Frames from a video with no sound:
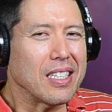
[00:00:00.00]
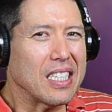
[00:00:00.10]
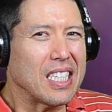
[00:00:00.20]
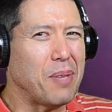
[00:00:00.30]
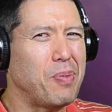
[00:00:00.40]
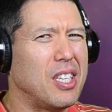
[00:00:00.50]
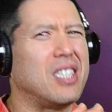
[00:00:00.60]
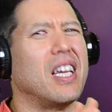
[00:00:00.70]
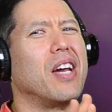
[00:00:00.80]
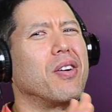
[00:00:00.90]
keep these
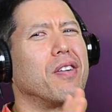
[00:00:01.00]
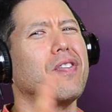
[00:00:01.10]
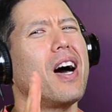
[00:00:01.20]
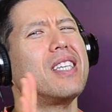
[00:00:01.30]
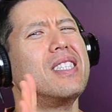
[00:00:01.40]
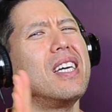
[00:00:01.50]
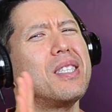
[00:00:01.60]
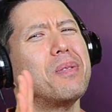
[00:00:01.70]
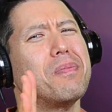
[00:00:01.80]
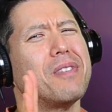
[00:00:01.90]
sacred.
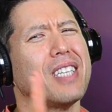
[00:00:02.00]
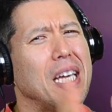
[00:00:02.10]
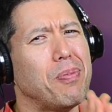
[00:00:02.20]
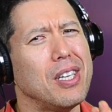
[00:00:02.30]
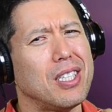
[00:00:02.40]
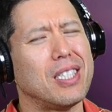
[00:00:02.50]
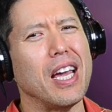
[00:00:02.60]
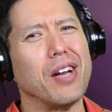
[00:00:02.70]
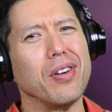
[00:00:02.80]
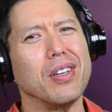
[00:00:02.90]
Foxnex, keep these
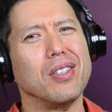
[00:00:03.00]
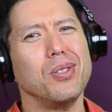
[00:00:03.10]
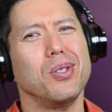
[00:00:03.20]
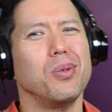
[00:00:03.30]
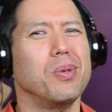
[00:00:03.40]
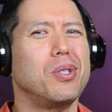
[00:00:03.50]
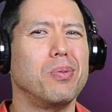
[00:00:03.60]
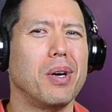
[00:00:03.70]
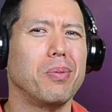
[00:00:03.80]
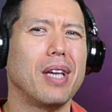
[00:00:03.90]
sacred. Do what you
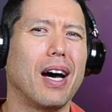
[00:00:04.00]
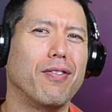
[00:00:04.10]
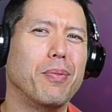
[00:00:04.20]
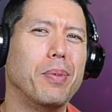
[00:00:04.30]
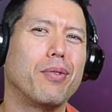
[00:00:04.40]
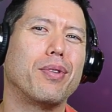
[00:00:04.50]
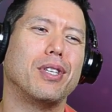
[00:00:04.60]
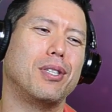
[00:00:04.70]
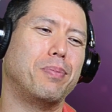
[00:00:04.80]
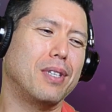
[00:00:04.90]
want with the alphabet
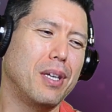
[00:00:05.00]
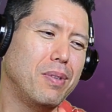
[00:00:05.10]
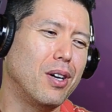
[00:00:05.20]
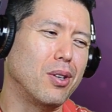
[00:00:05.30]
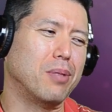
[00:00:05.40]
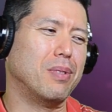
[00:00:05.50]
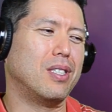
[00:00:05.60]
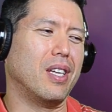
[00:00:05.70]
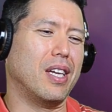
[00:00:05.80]
rates, but keep the Ultimus.